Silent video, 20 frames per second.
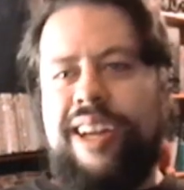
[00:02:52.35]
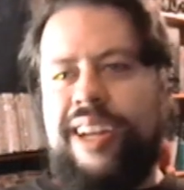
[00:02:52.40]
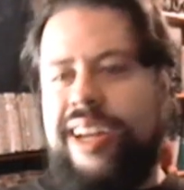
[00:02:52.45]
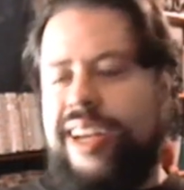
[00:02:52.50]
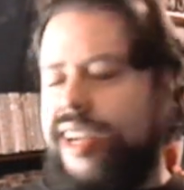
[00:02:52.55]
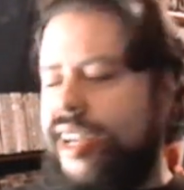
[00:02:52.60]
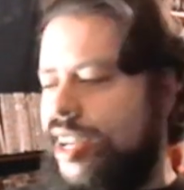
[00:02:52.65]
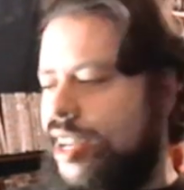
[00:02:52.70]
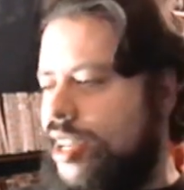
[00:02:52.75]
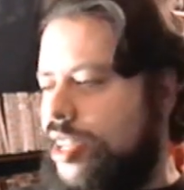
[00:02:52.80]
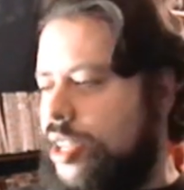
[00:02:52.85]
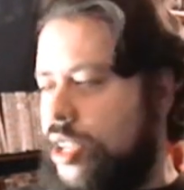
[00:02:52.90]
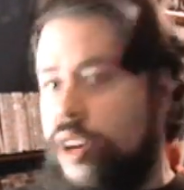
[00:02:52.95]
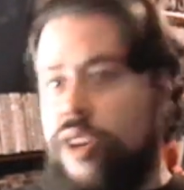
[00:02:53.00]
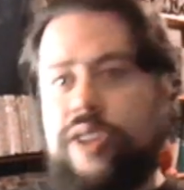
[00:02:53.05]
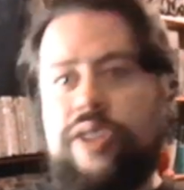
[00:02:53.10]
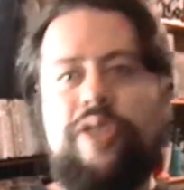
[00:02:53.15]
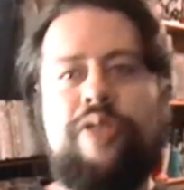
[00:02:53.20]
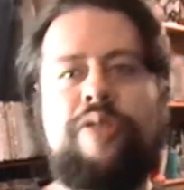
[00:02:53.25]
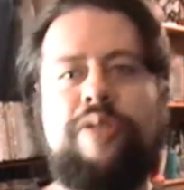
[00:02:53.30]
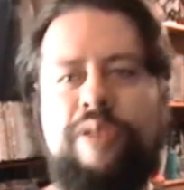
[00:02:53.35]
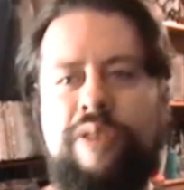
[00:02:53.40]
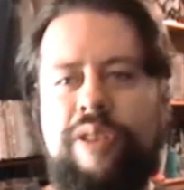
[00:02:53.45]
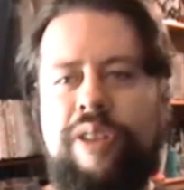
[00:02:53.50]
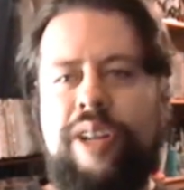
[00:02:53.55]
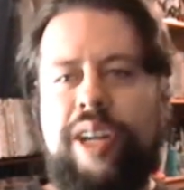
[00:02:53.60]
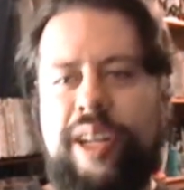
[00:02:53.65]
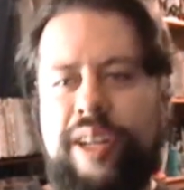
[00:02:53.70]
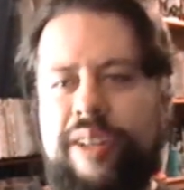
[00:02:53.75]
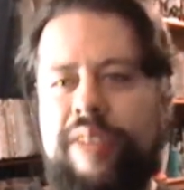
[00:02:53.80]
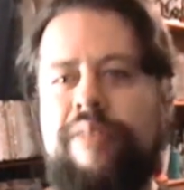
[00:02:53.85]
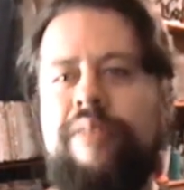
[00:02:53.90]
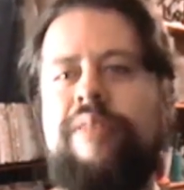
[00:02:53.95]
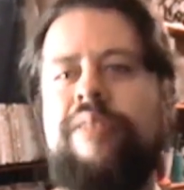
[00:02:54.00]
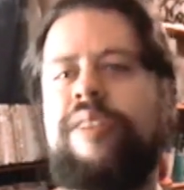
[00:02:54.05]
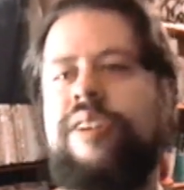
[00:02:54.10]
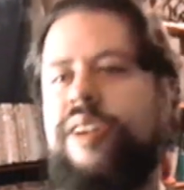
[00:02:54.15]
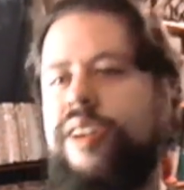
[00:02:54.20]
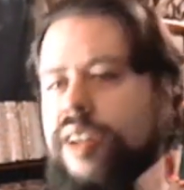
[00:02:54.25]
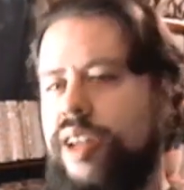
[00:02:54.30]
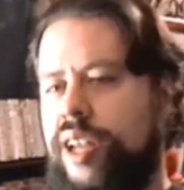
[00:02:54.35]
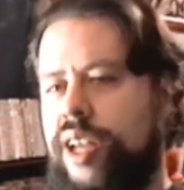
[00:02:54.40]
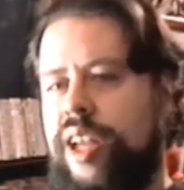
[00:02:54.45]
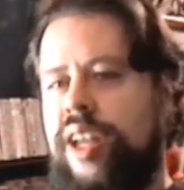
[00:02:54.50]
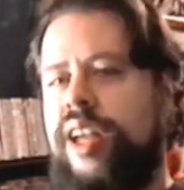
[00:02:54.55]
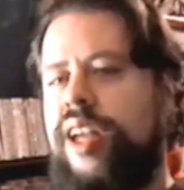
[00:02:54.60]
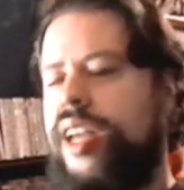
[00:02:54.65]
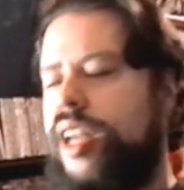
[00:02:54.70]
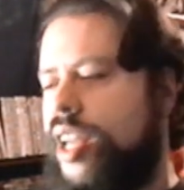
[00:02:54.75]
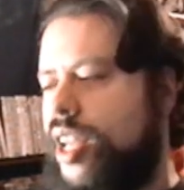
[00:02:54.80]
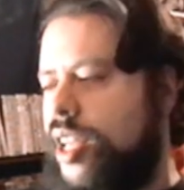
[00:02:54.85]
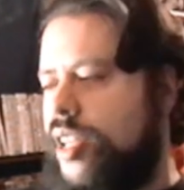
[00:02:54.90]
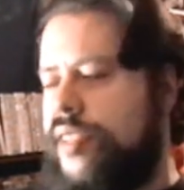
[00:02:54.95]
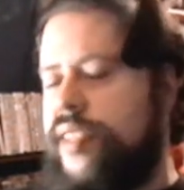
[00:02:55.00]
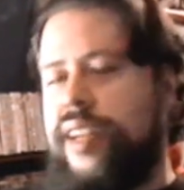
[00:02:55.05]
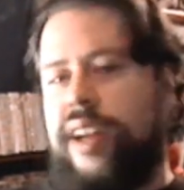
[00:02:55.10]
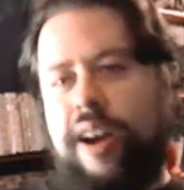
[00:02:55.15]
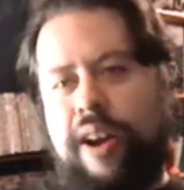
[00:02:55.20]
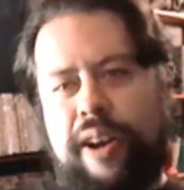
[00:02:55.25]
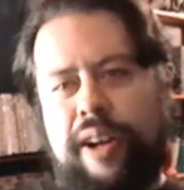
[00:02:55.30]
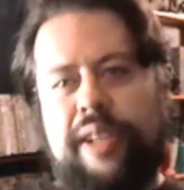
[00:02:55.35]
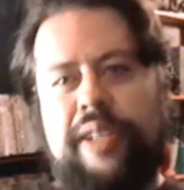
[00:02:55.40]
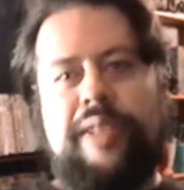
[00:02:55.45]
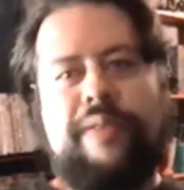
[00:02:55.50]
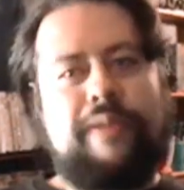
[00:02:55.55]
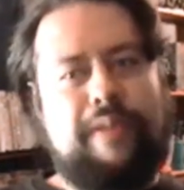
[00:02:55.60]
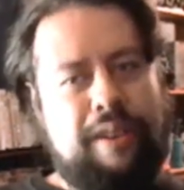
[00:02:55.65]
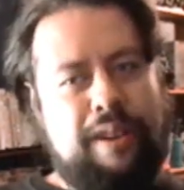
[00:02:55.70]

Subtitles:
Yeah, yours truly is the artist